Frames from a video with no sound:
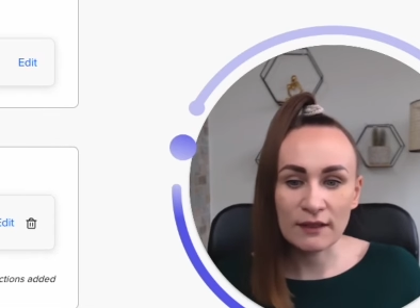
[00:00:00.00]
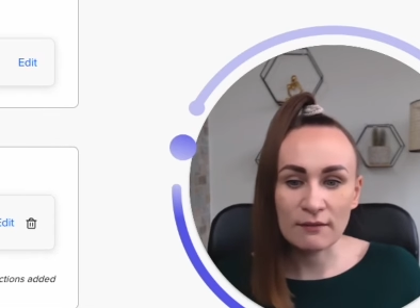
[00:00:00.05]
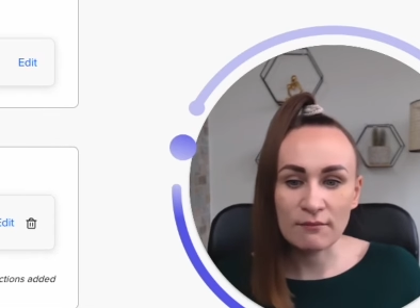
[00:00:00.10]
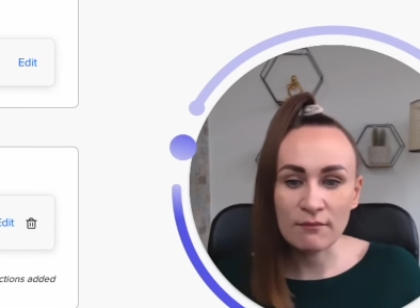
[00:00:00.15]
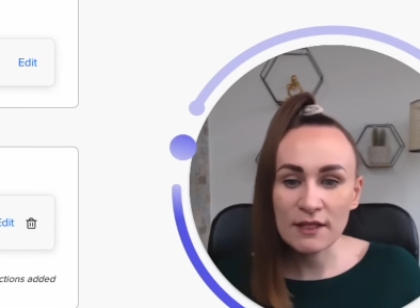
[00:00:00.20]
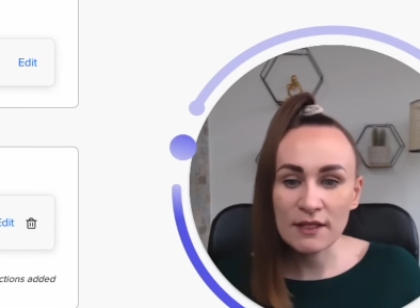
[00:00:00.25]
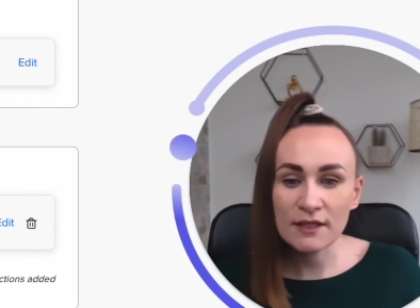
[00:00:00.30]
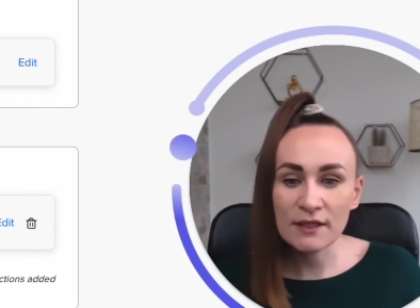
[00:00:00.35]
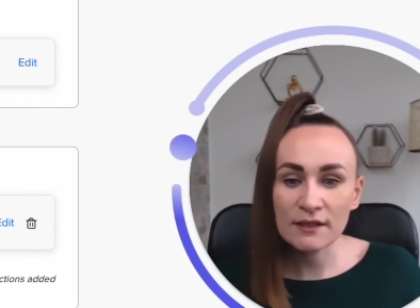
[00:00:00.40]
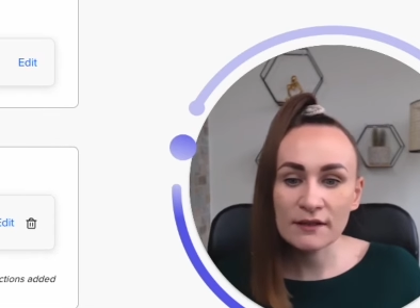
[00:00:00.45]

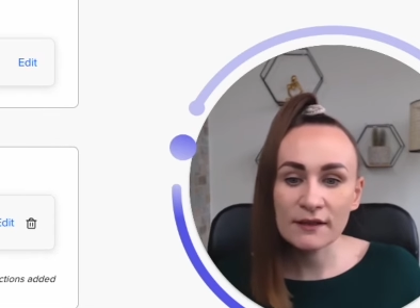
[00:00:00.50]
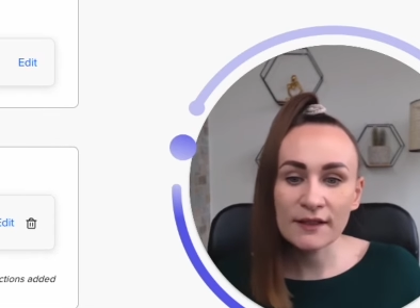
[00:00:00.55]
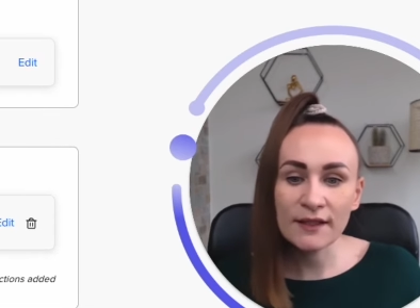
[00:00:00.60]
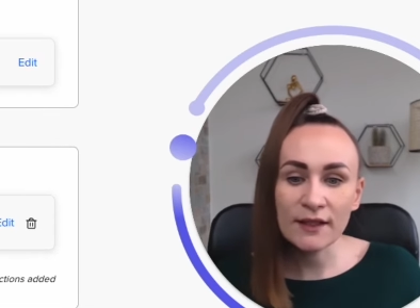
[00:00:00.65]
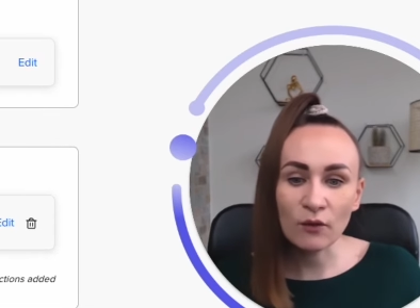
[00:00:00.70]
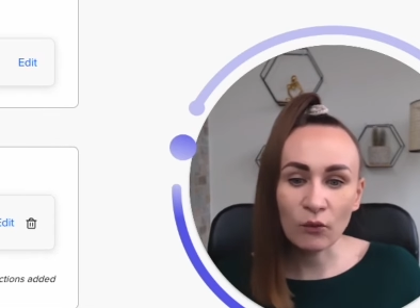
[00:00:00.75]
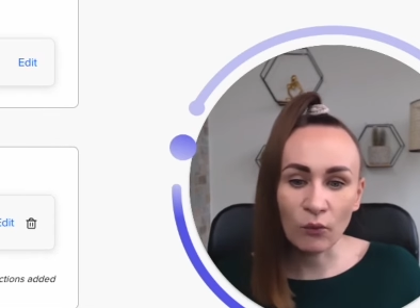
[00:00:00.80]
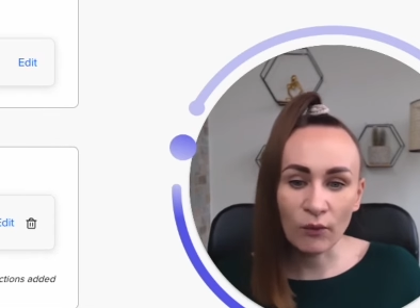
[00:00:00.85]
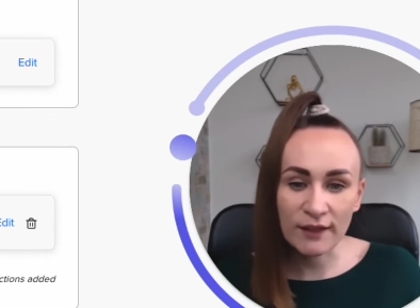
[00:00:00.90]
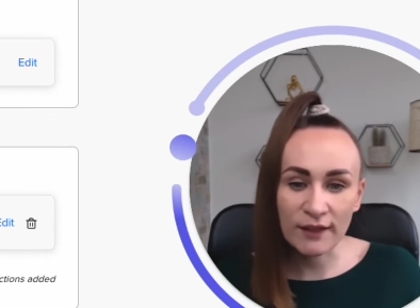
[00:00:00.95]
immediately
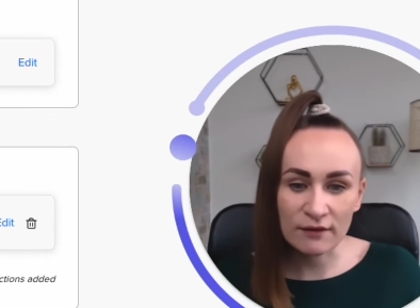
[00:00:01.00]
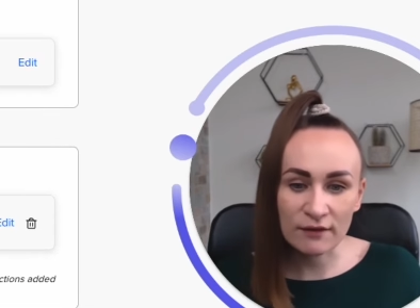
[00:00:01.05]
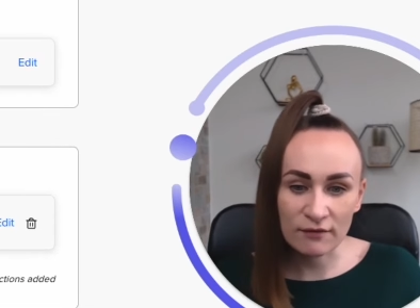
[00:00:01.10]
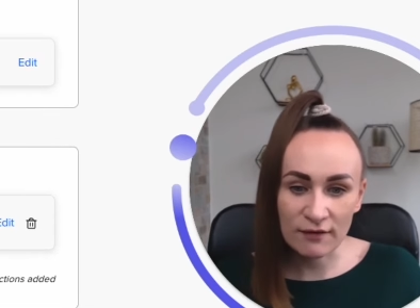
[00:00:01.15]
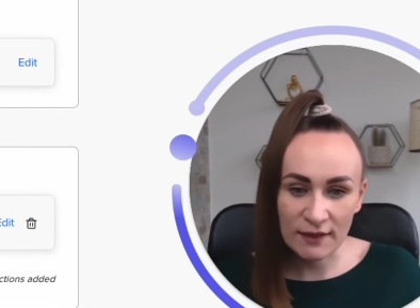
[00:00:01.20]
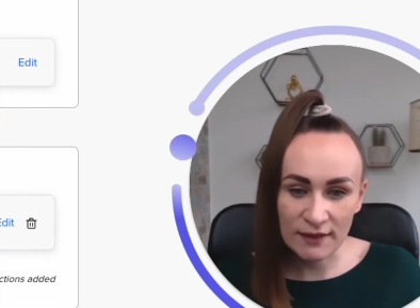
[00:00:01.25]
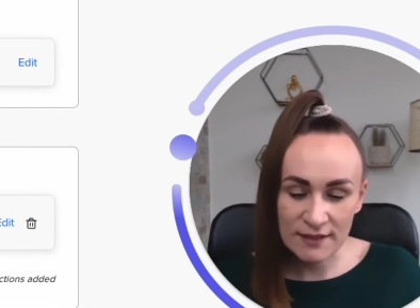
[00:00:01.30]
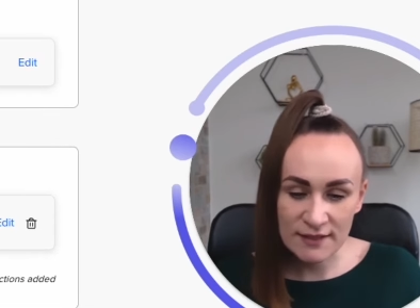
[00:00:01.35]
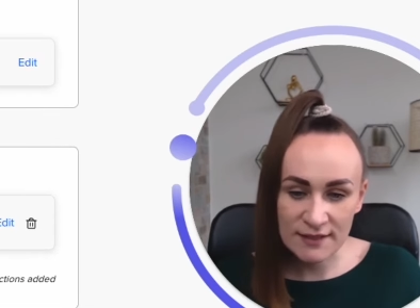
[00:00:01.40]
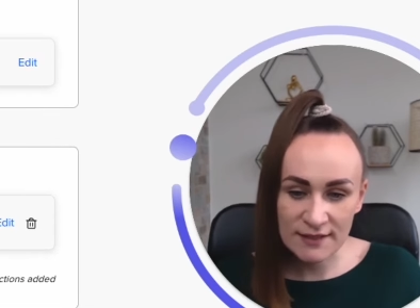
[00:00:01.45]
when
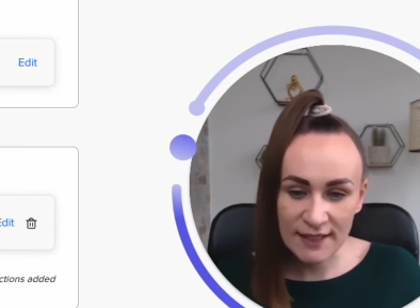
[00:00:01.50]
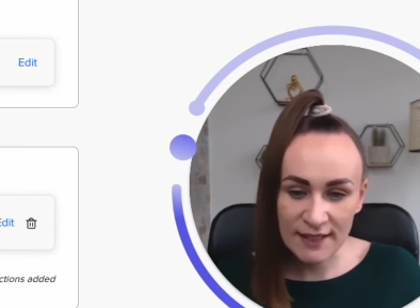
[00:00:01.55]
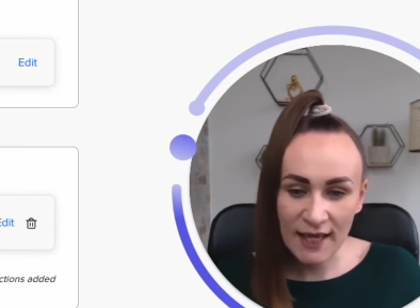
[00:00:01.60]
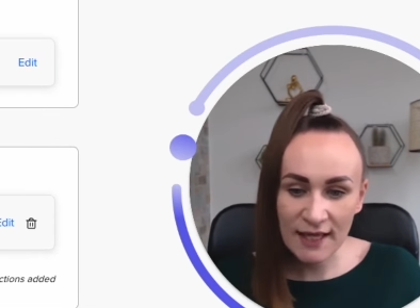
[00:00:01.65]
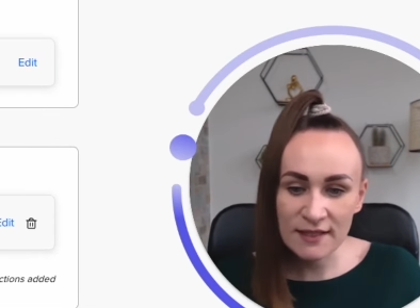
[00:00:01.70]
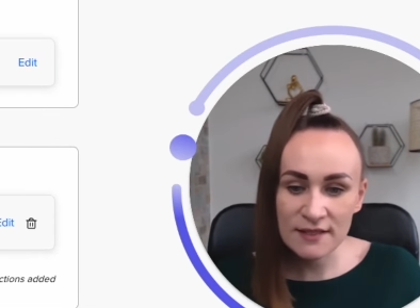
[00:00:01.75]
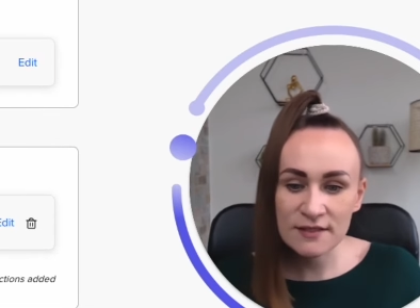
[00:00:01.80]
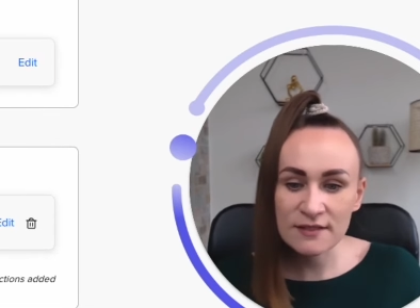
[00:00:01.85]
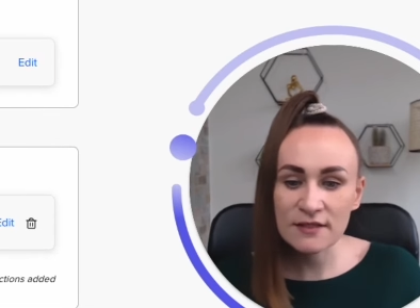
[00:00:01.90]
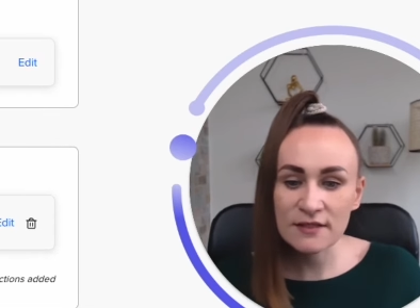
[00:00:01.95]
event is
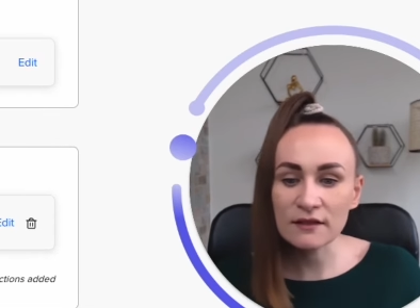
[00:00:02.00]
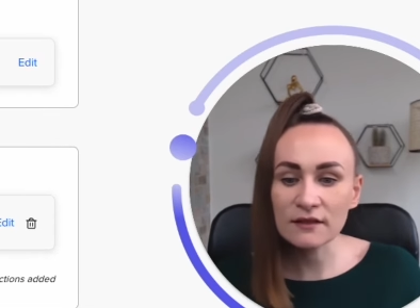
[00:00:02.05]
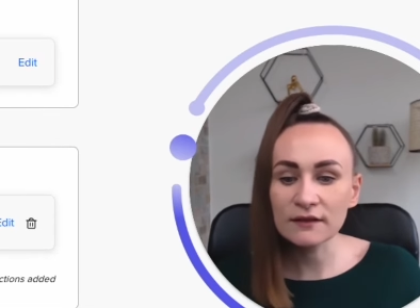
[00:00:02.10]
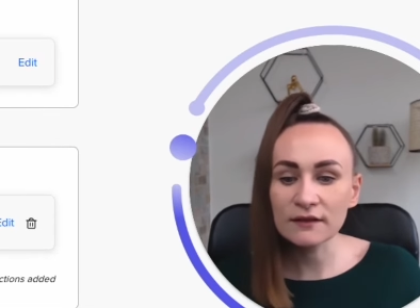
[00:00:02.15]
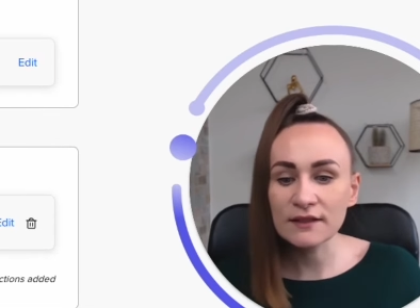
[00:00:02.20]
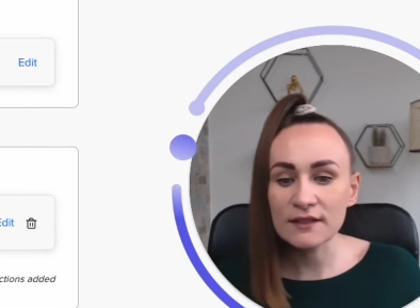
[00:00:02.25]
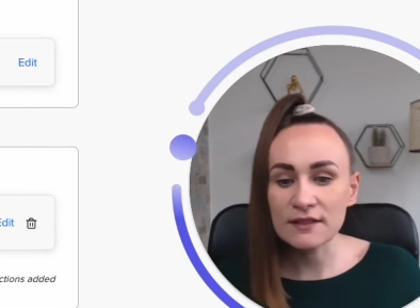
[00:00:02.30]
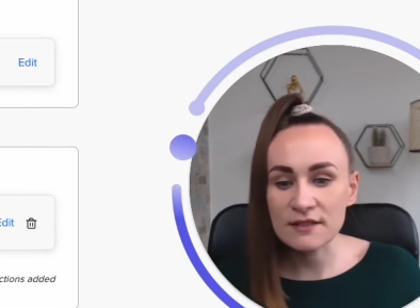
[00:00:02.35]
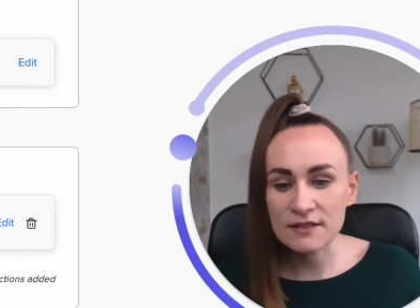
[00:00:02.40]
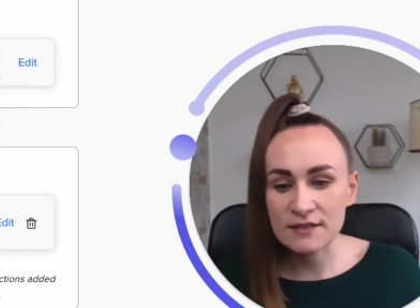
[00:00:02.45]

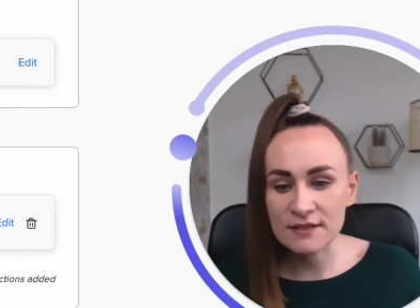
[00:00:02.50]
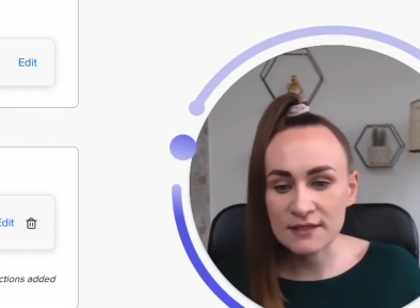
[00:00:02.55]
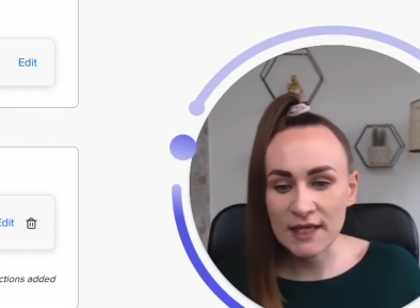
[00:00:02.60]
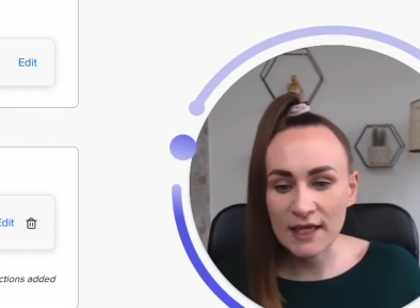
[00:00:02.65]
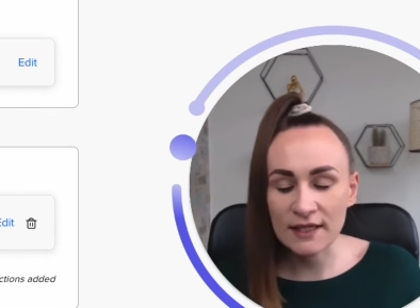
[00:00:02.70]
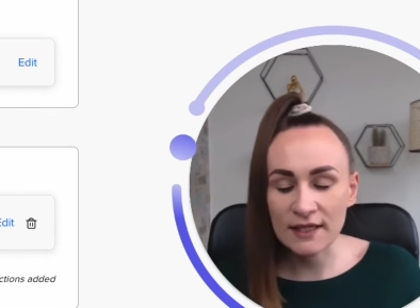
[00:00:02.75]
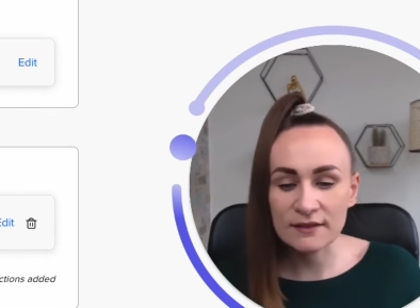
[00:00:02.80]
canceled, send